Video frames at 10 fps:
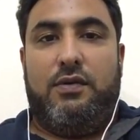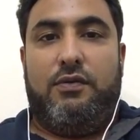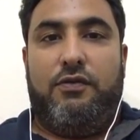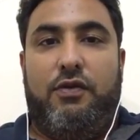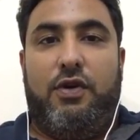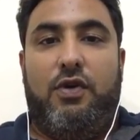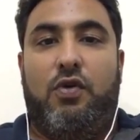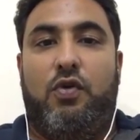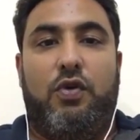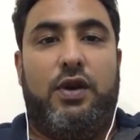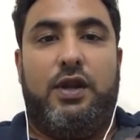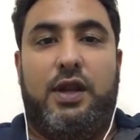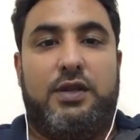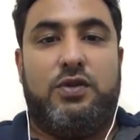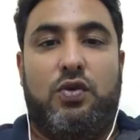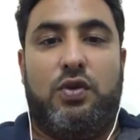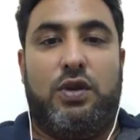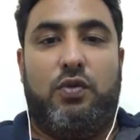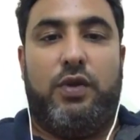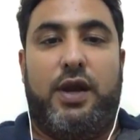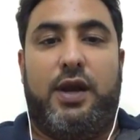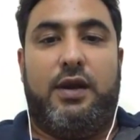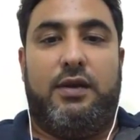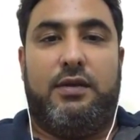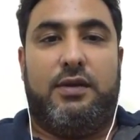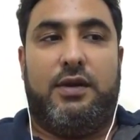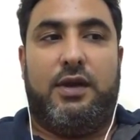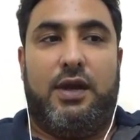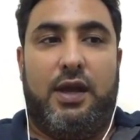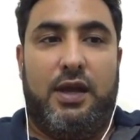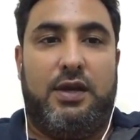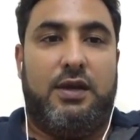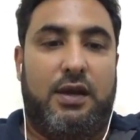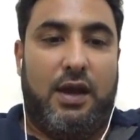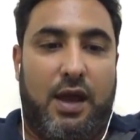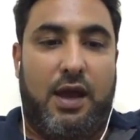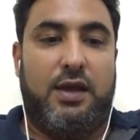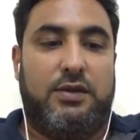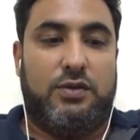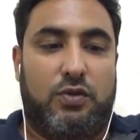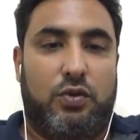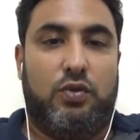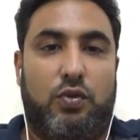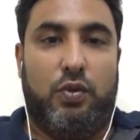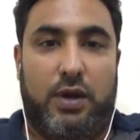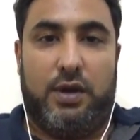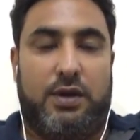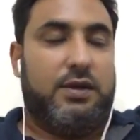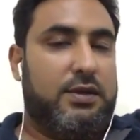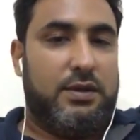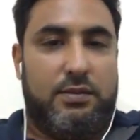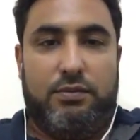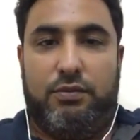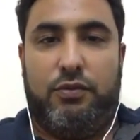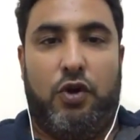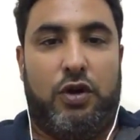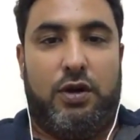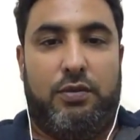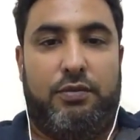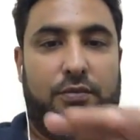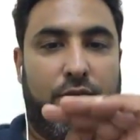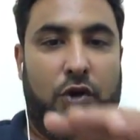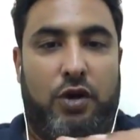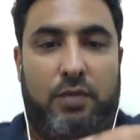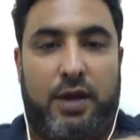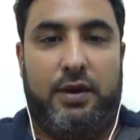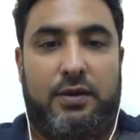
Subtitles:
There is no other way. It has to work. Bottom line.